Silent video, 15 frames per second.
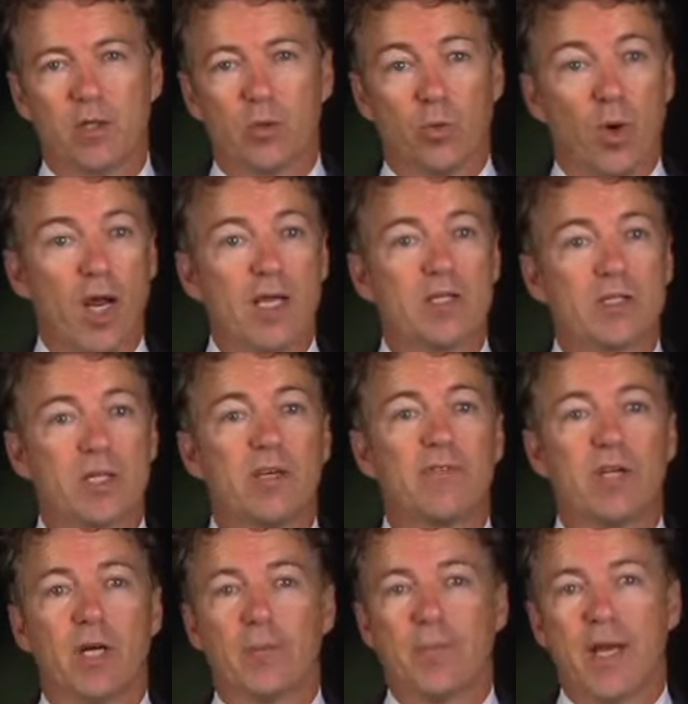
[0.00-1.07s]
Rights
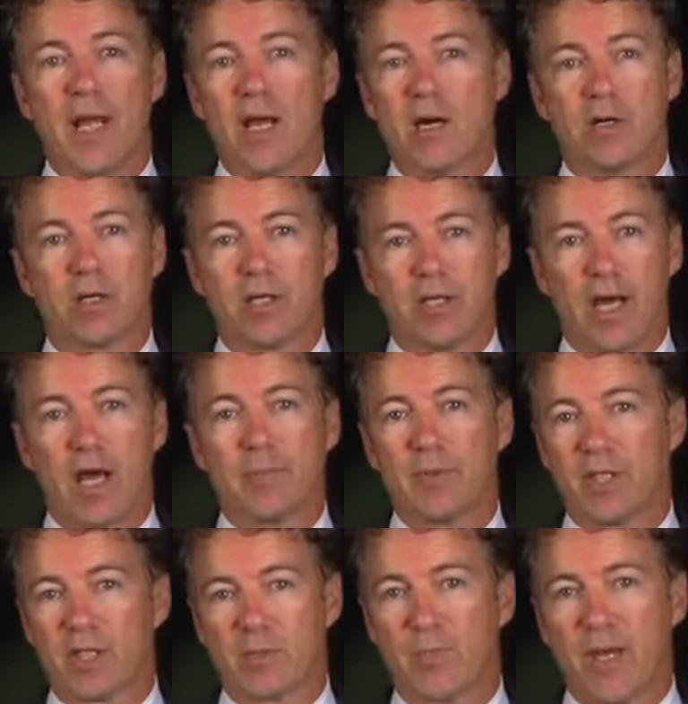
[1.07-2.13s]
given up now cannot be
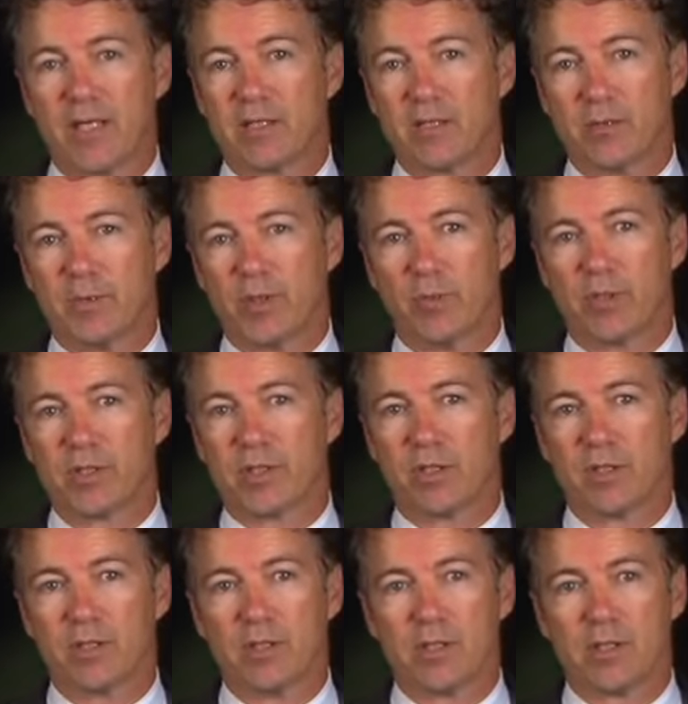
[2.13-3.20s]
expected to be
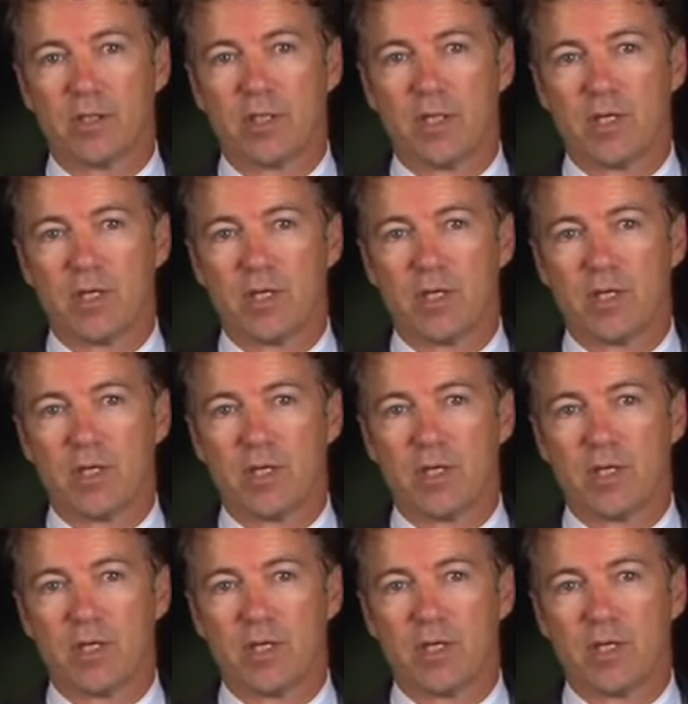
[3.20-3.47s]
returned.